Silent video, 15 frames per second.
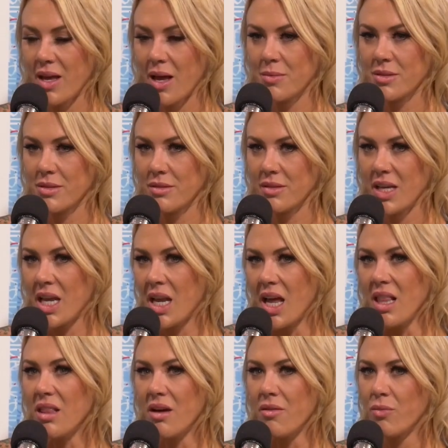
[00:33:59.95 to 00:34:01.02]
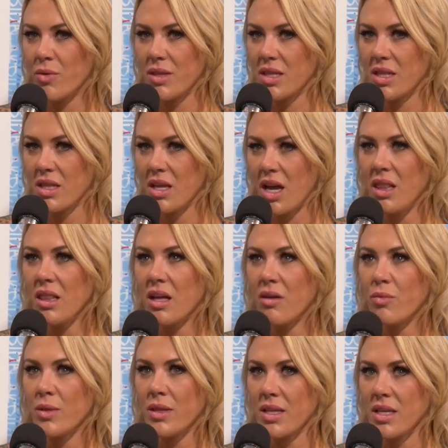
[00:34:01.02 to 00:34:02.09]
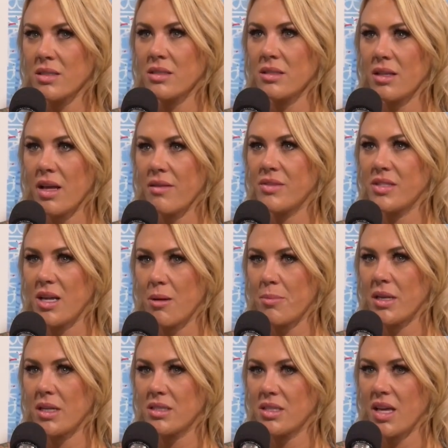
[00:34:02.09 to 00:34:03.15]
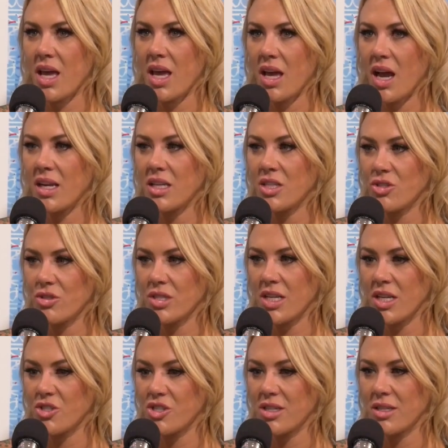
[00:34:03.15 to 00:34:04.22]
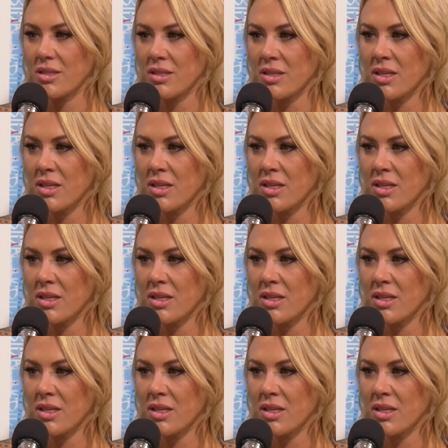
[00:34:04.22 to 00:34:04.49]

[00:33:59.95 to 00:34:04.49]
Absolutely. And I love when I love when things in life step in and say, "Hey, I need your attention."